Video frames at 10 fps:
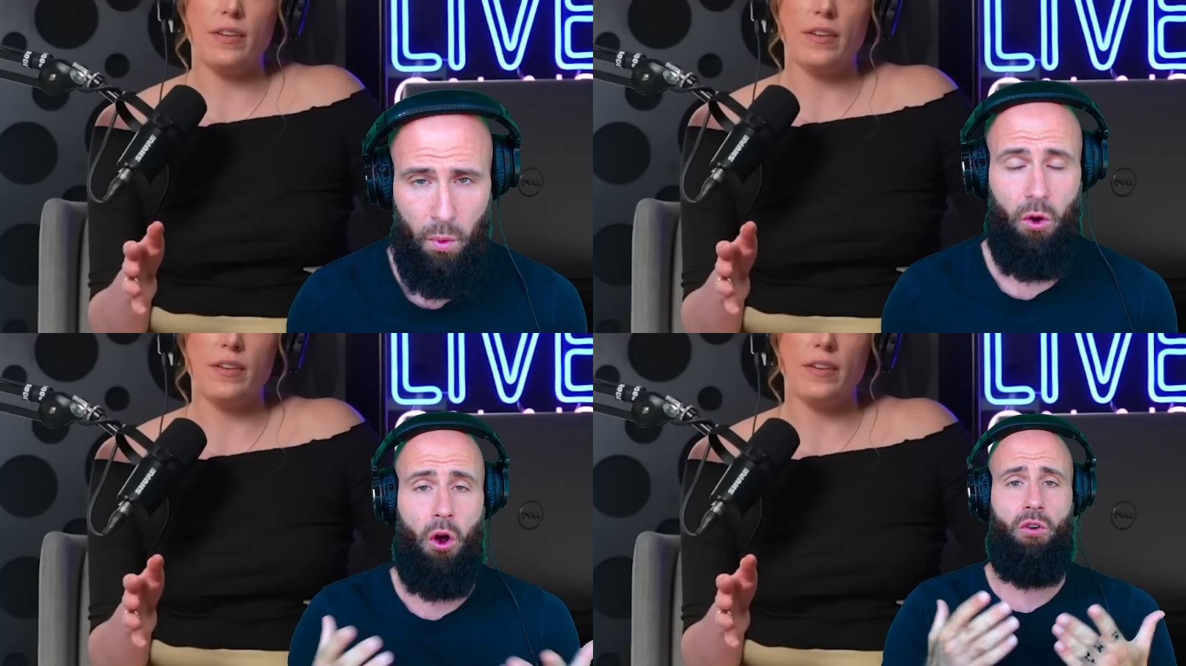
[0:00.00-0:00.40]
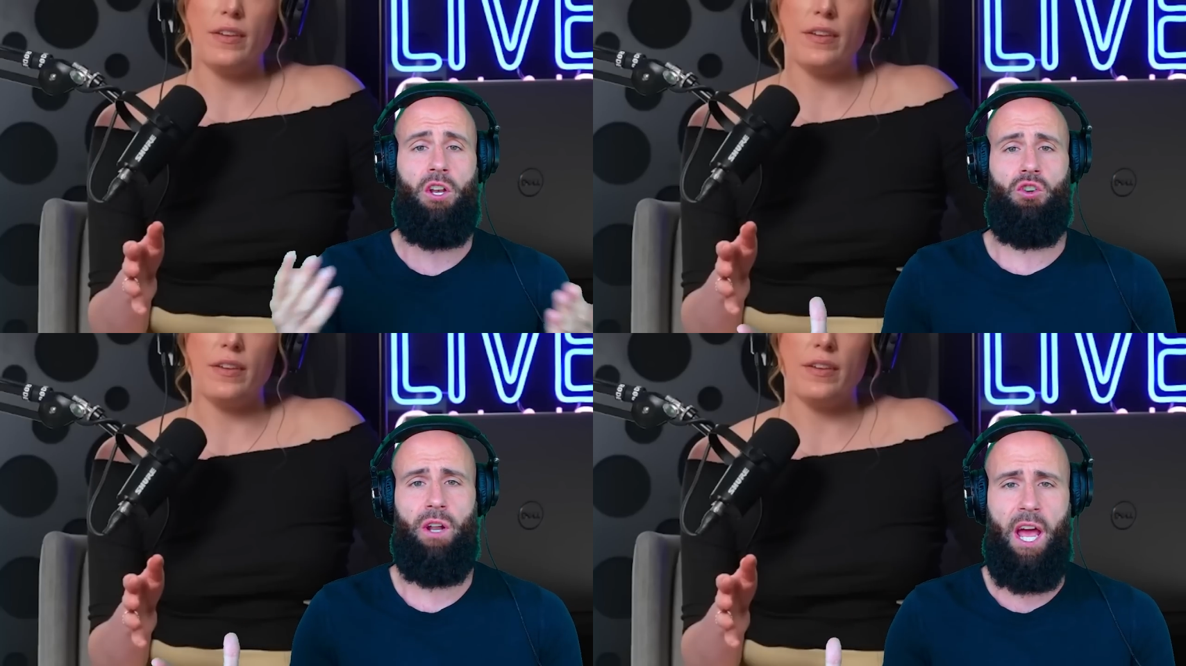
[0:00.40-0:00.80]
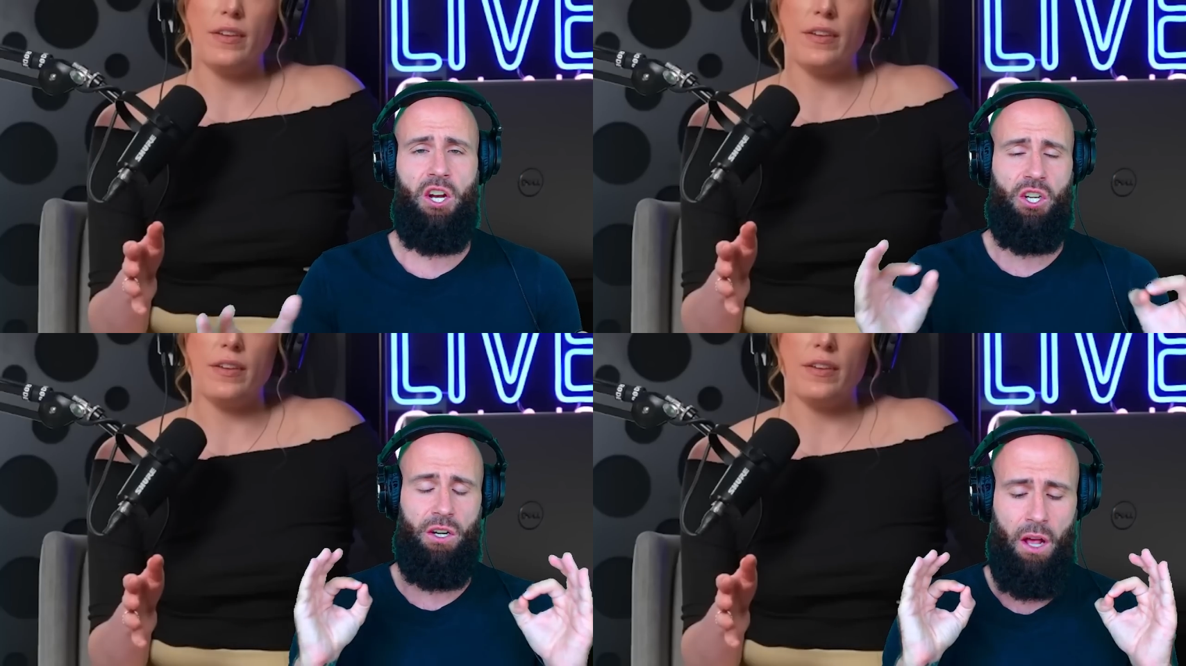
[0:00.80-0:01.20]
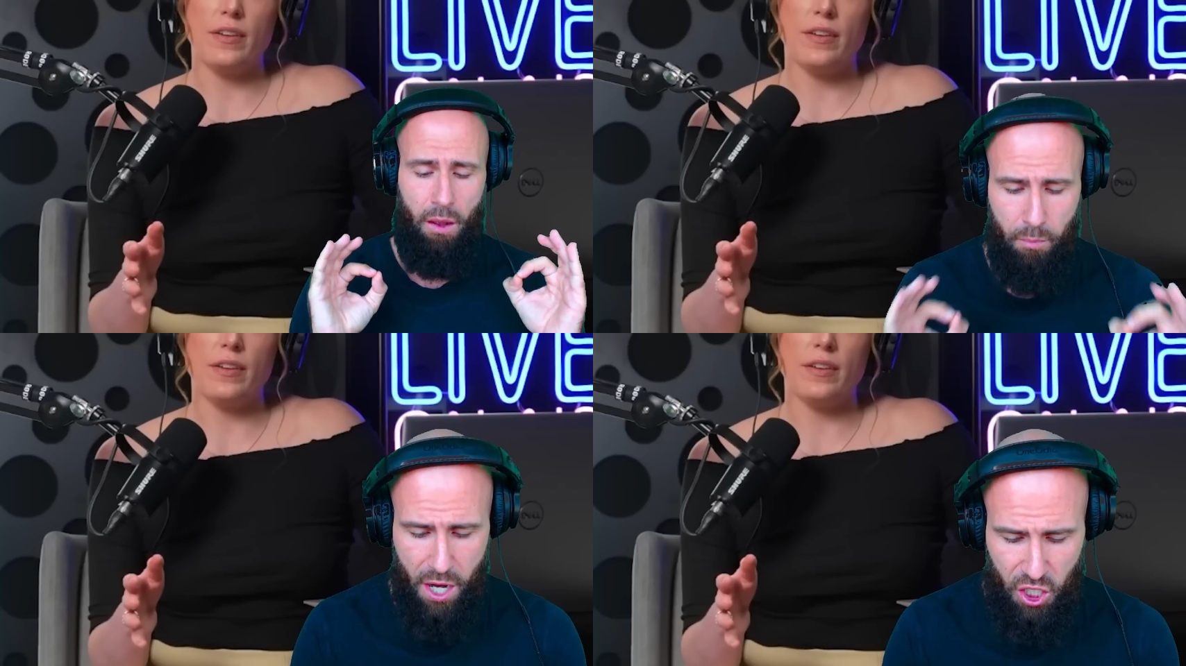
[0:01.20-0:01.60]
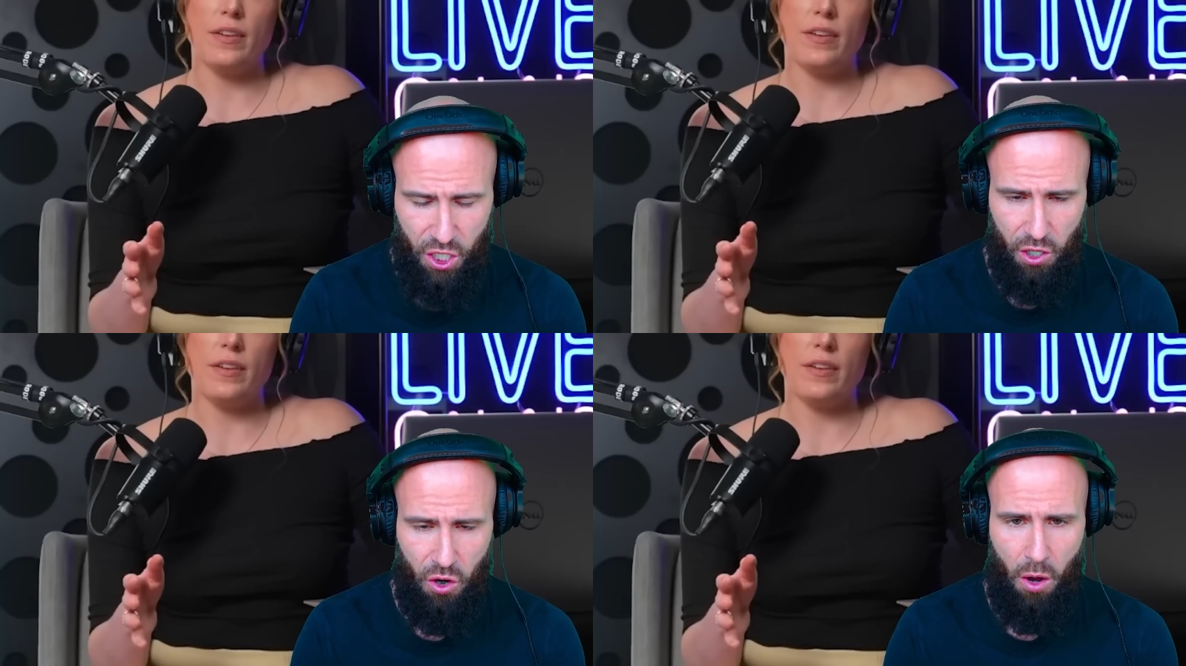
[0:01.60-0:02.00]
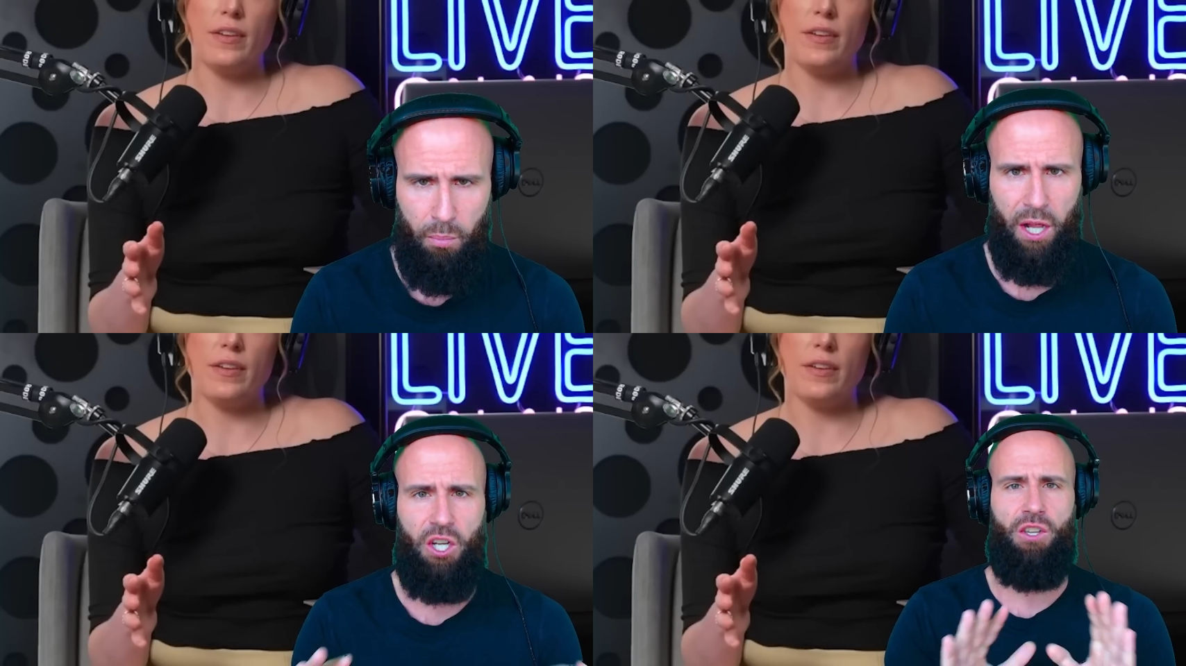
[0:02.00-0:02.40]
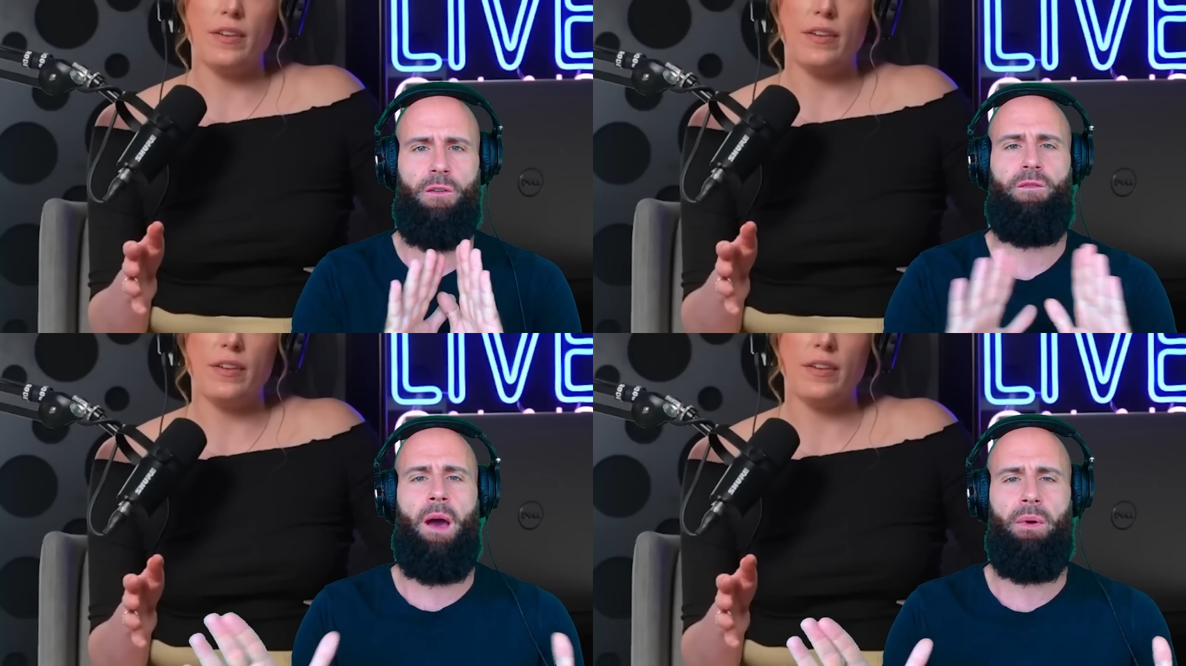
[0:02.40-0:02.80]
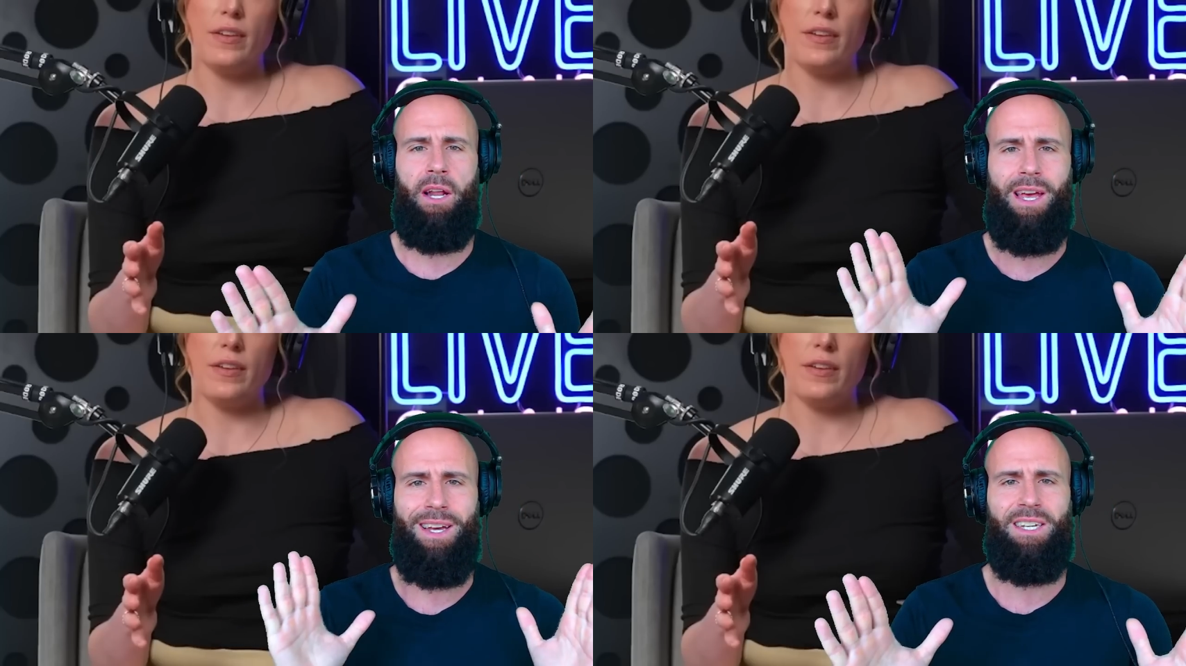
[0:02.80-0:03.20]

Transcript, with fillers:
Speaker 1: Congratulations, mission accomplished, the family is